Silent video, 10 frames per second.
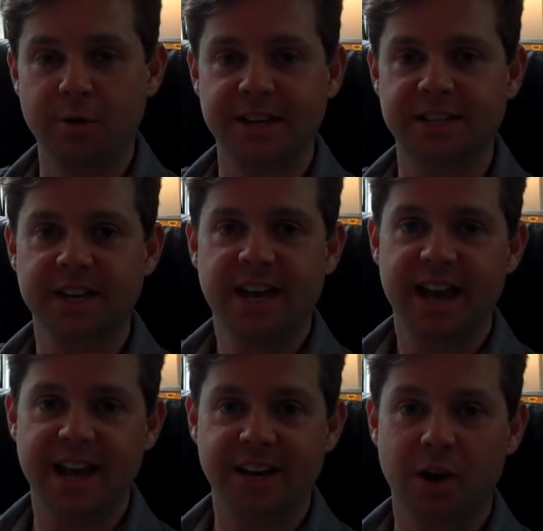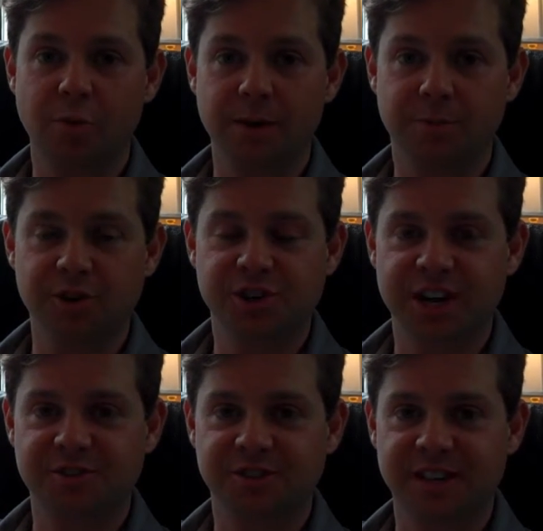weeks, and we
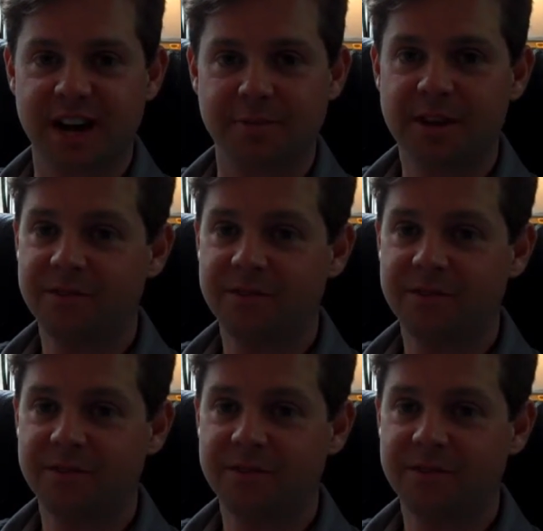appreciate your time.